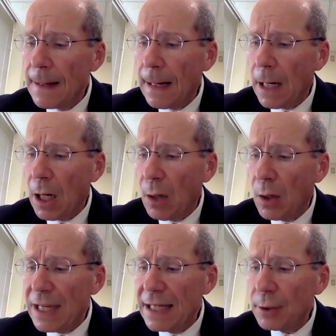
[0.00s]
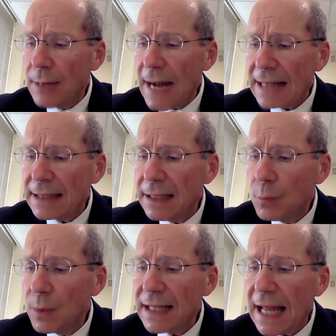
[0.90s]
uh, interacted
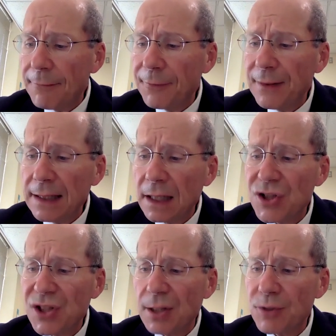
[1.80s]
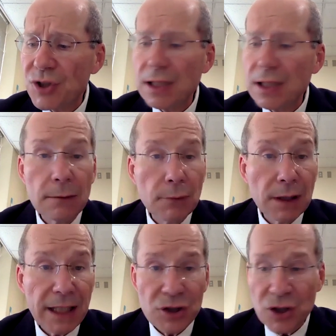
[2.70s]
with caffeine consumption in
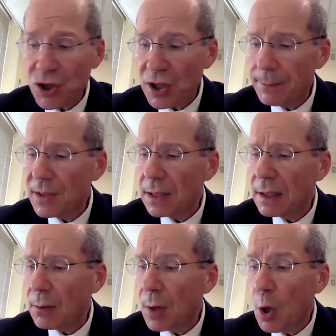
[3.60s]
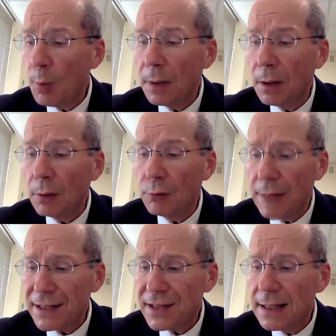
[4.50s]
relationship to glaucoma
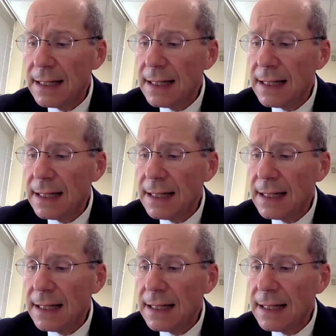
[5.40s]
risk.